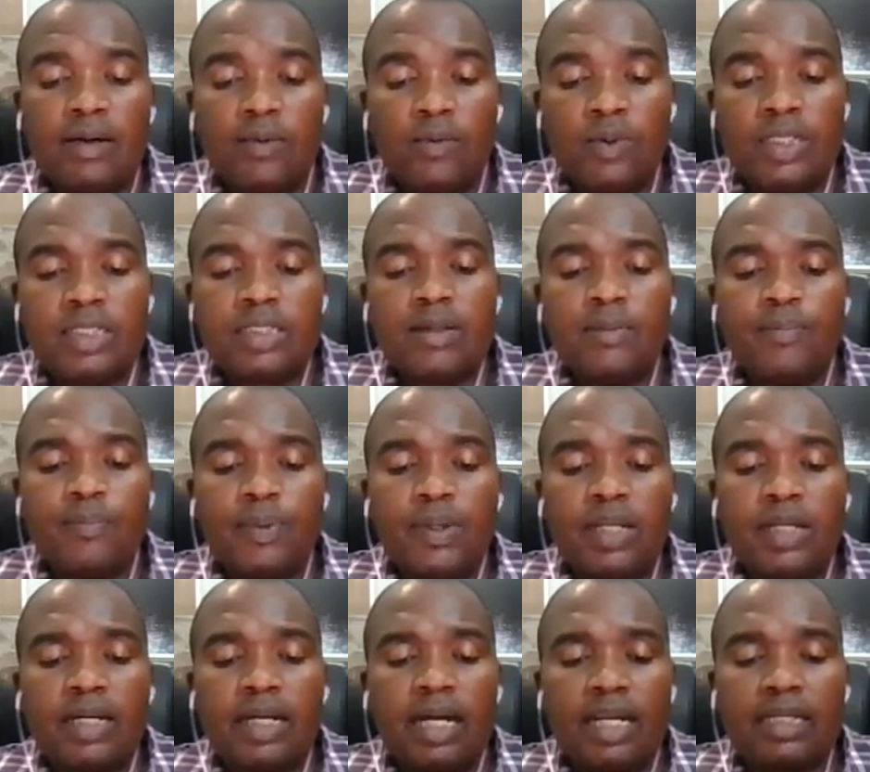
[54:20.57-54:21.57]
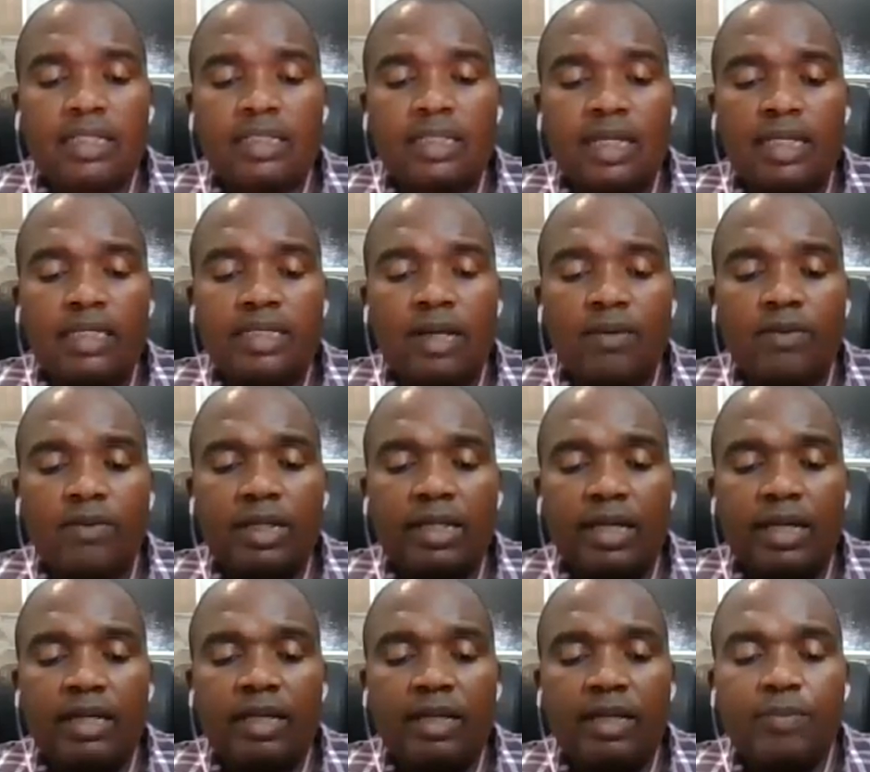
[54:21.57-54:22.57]
which empirical data will
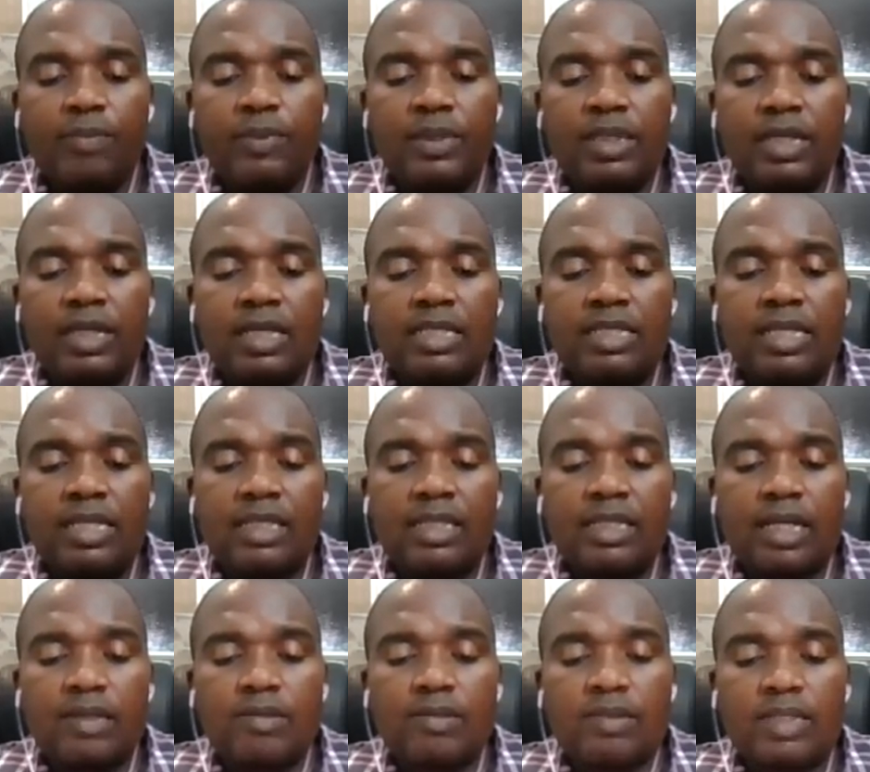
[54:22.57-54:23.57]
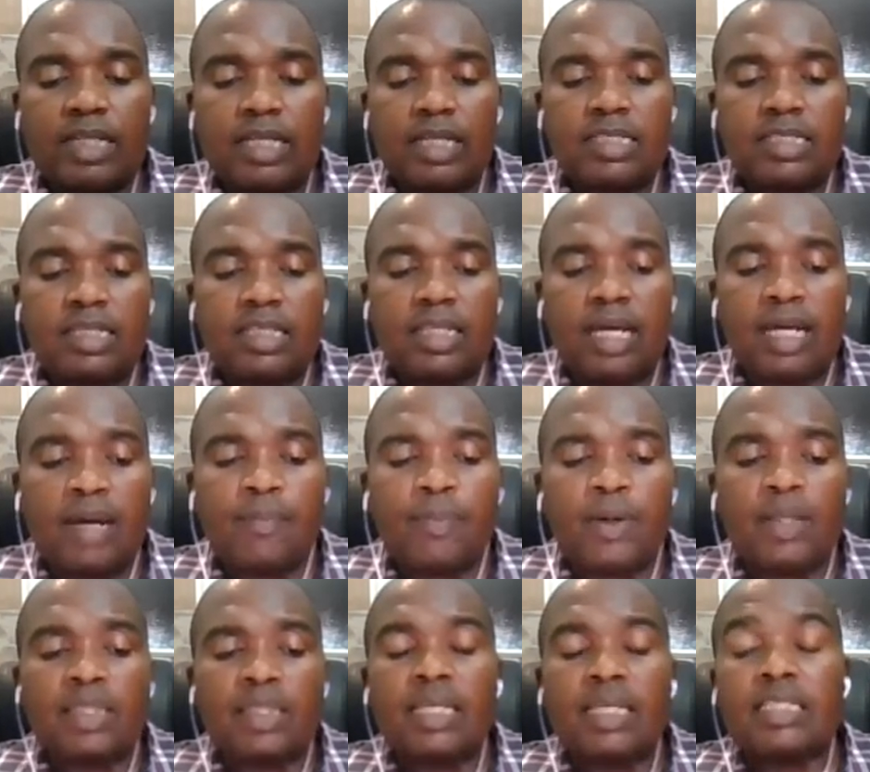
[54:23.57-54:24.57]
enable the researcher to test the
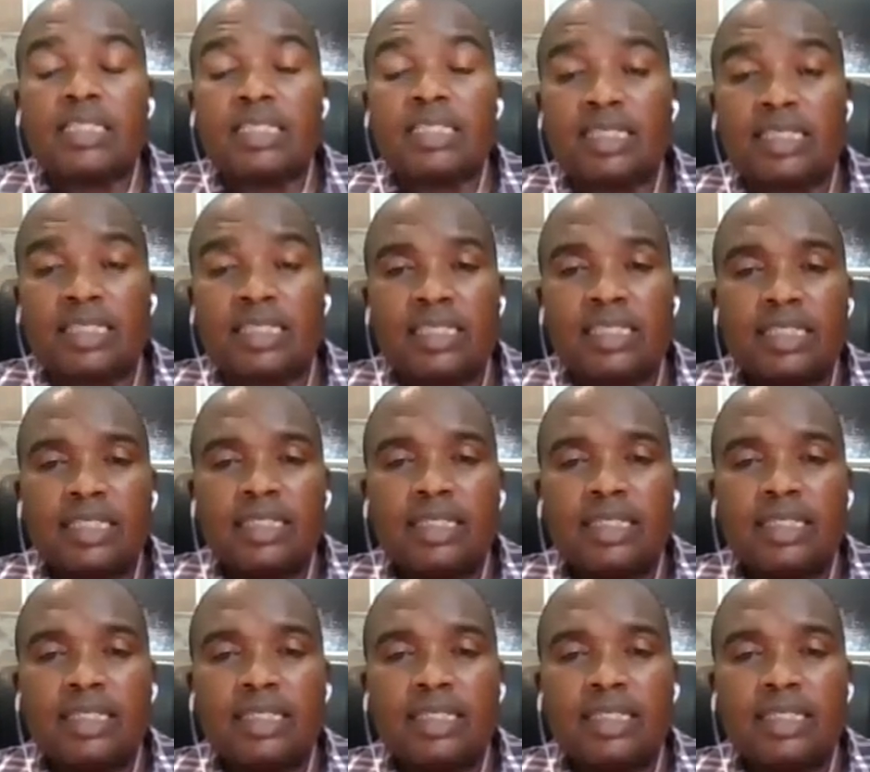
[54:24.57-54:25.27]
hypothesis